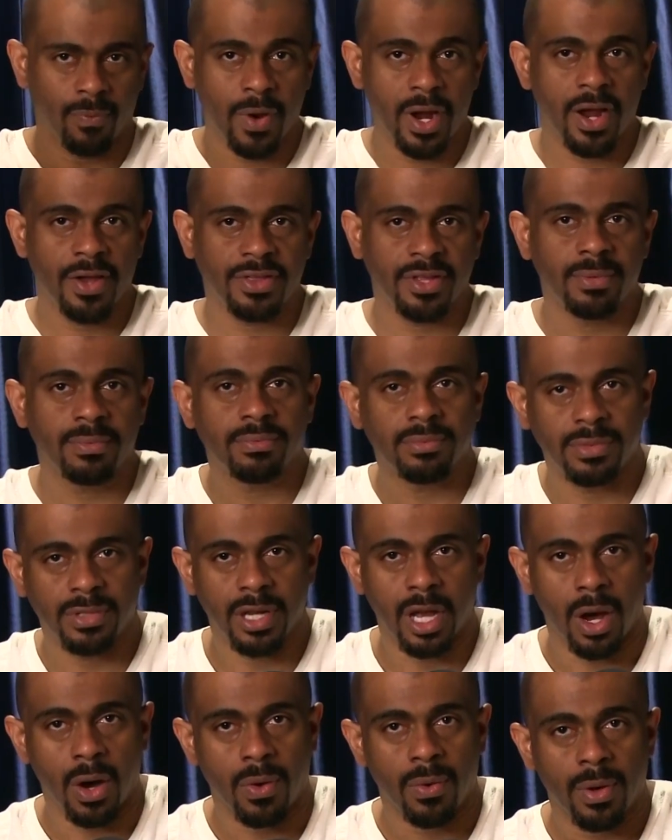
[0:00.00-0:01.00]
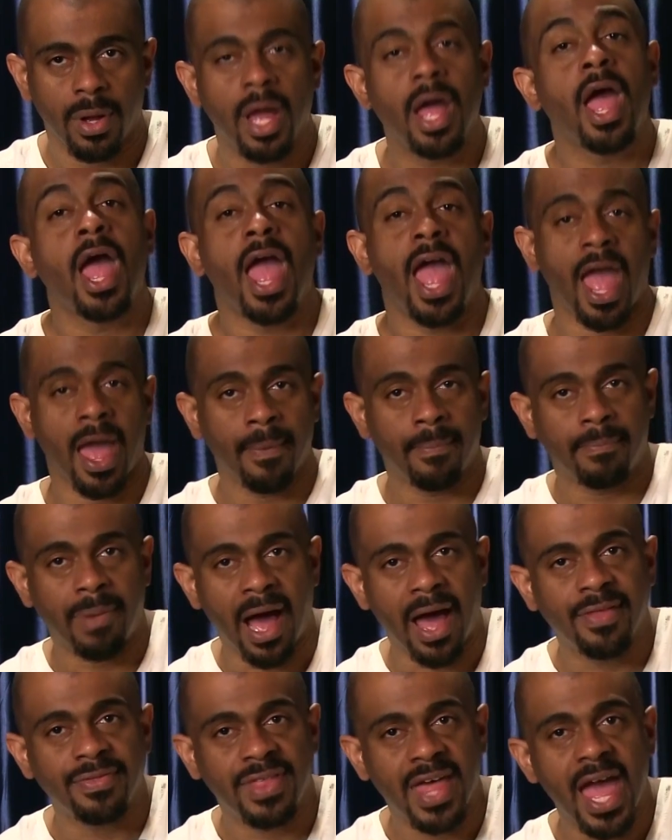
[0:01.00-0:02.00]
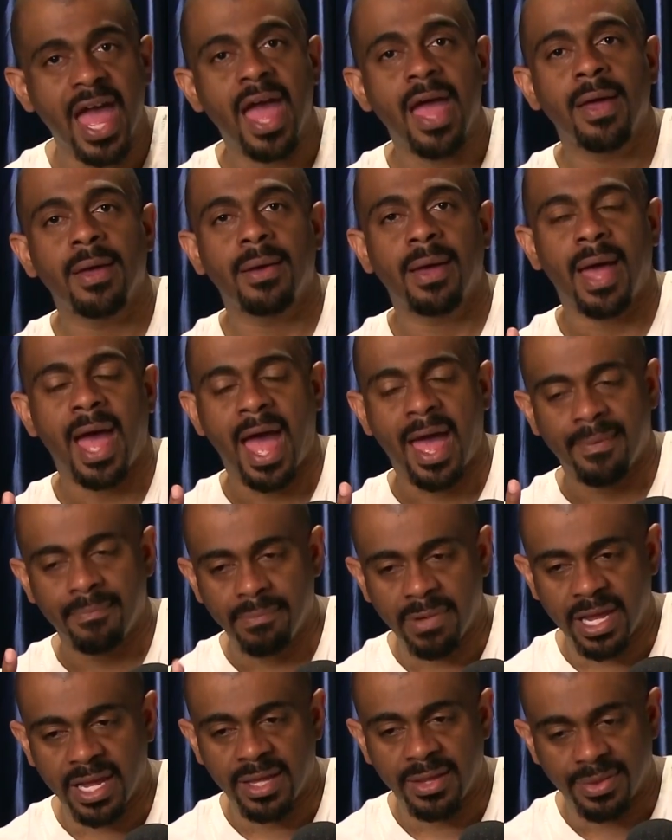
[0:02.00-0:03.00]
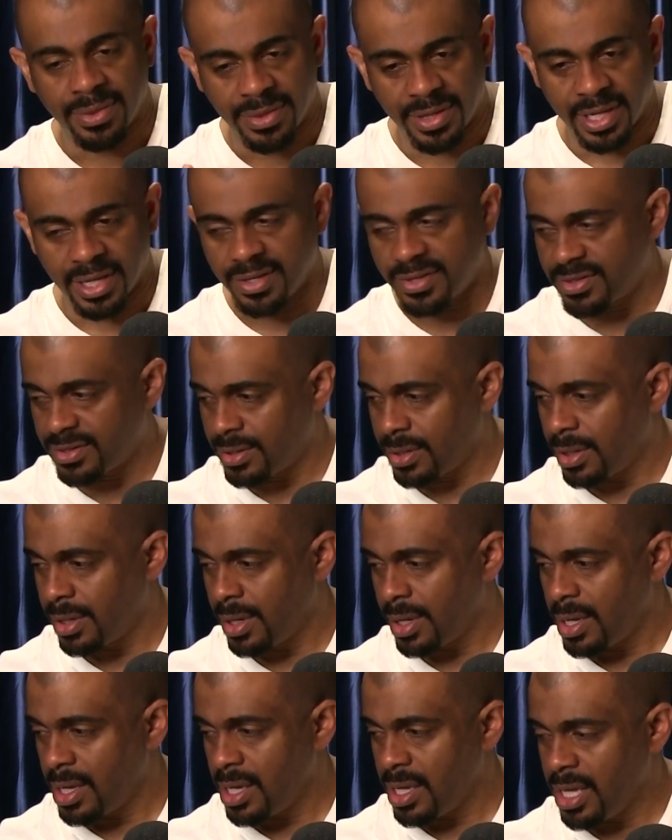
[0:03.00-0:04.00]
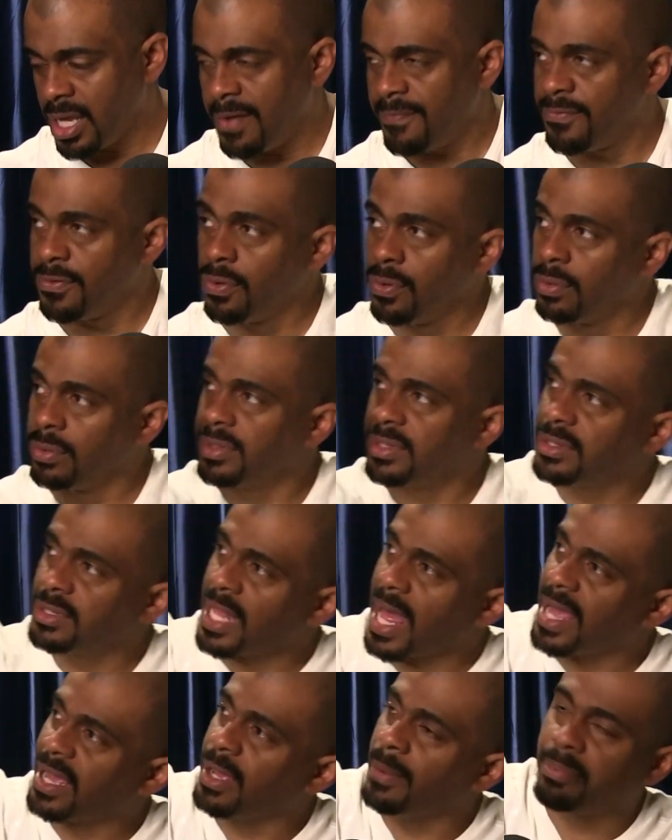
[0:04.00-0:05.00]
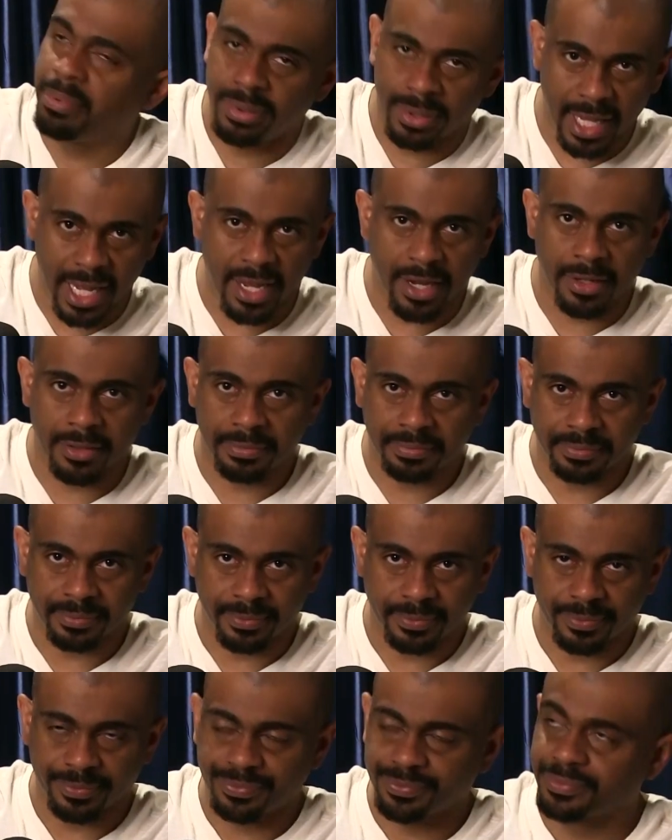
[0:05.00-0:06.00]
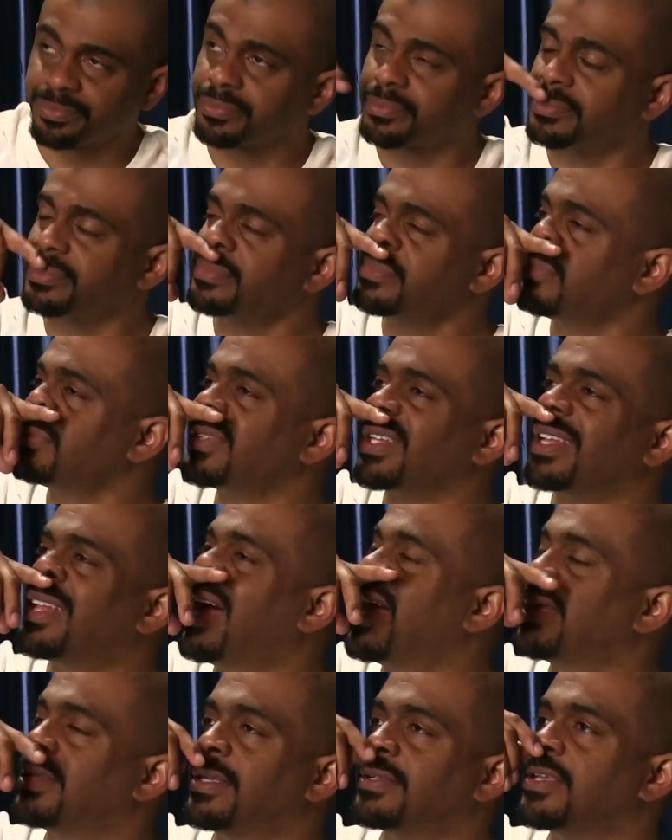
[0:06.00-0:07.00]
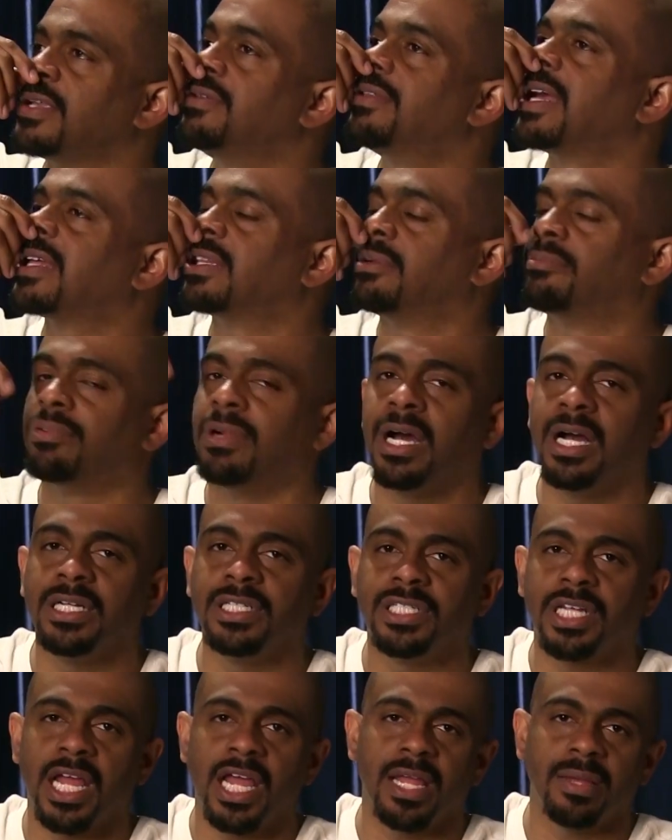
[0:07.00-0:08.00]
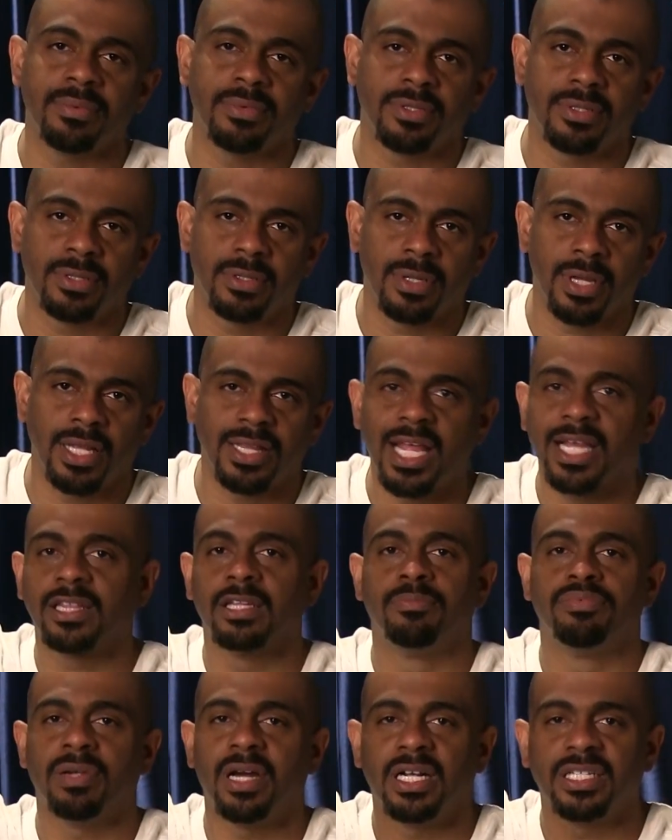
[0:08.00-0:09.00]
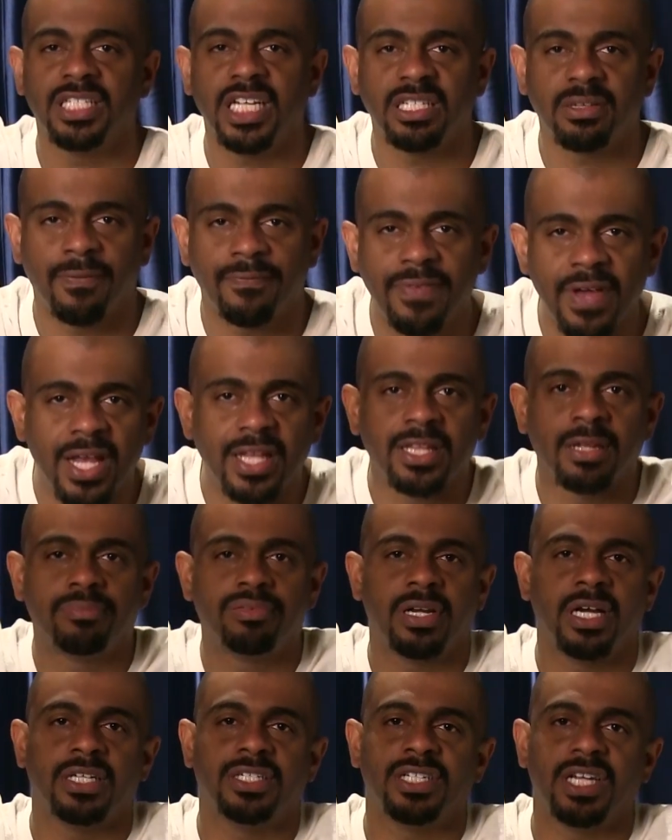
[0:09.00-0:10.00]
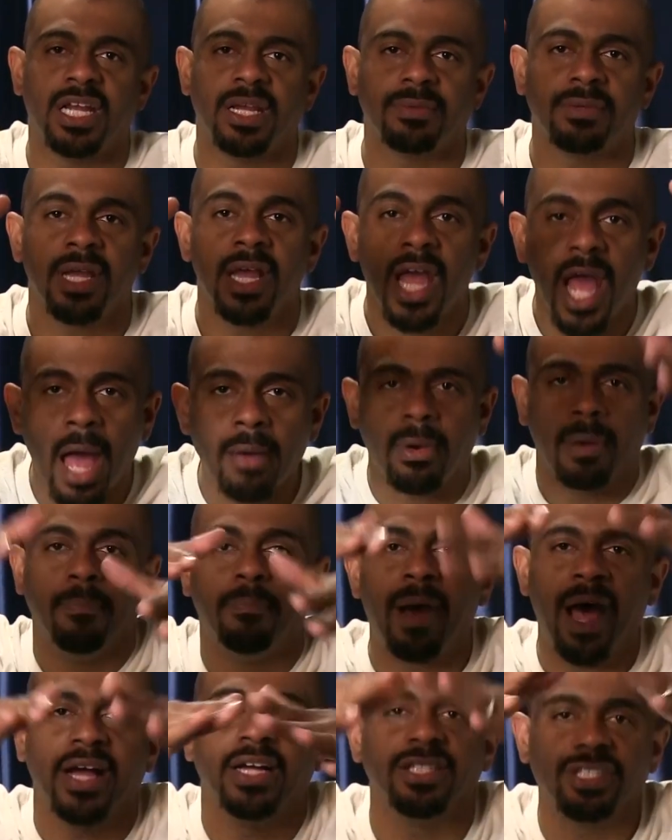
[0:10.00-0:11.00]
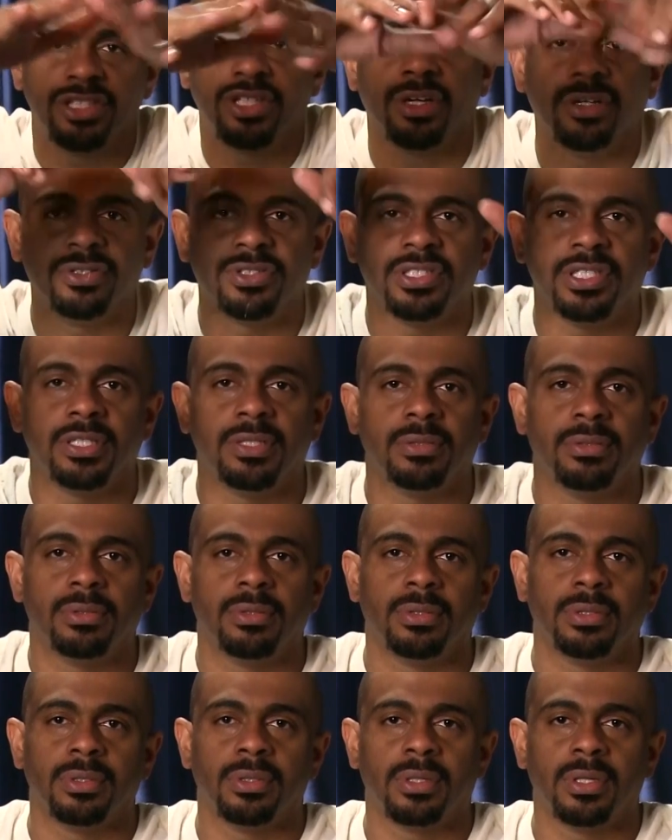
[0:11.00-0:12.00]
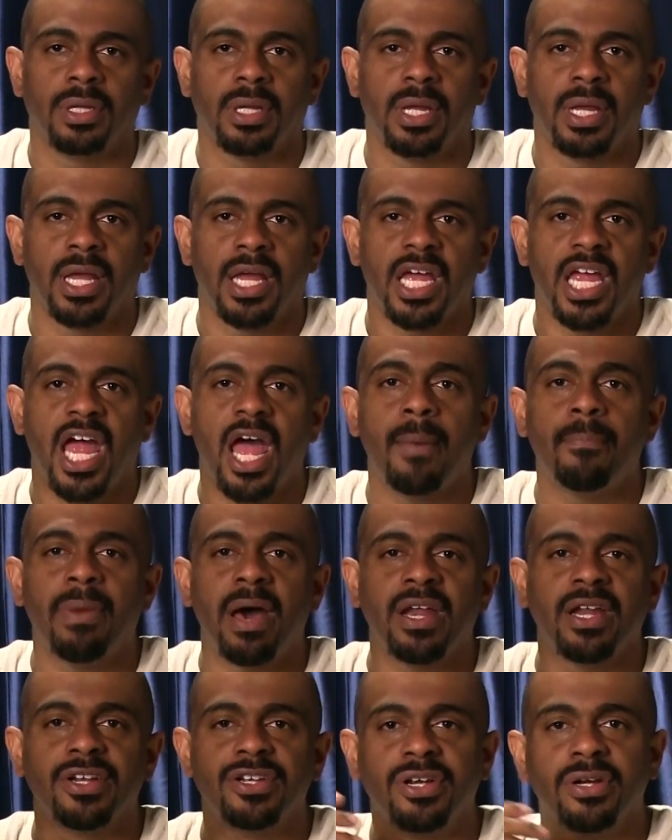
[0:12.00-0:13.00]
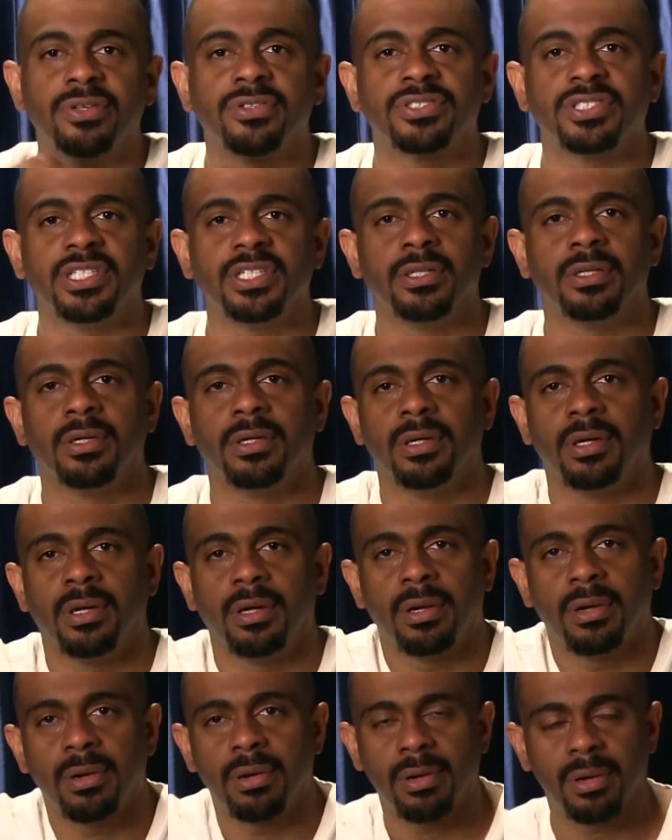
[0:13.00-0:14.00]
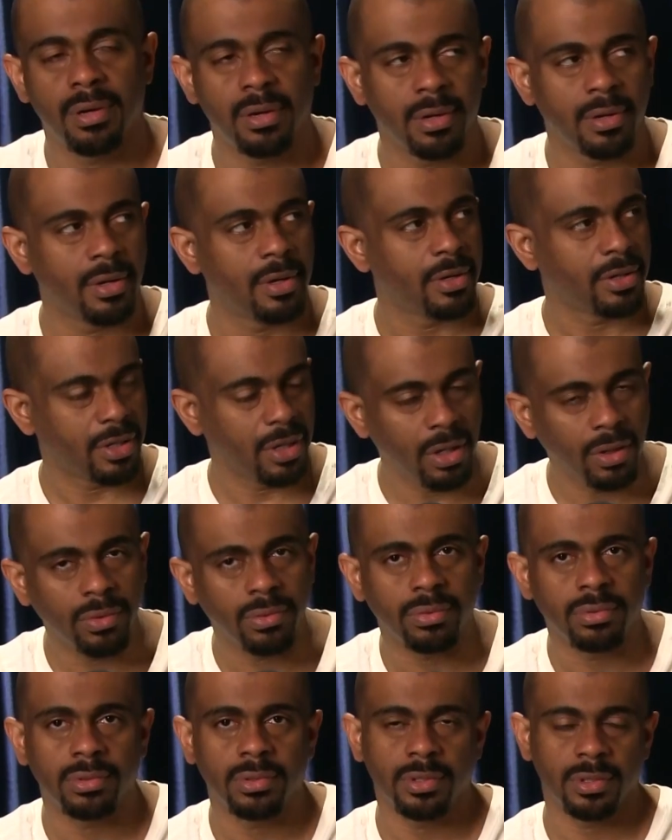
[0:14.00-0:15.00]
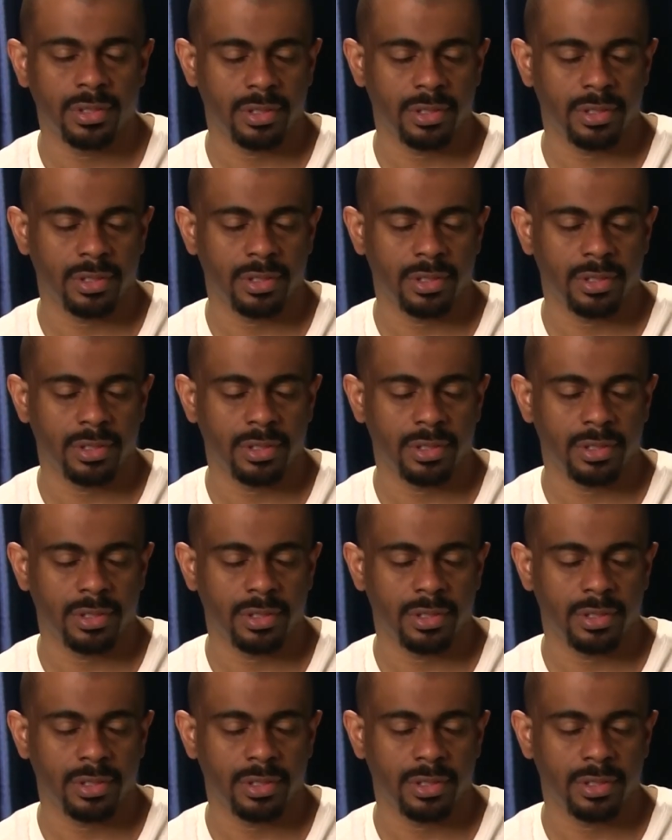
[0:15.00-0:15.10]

Wear them, no. And by that I mean this: if you like a player, let's say you like LeBron James, a fan of LeBron James, I'm gonna buy his jersey. I buy the jersey. Cool.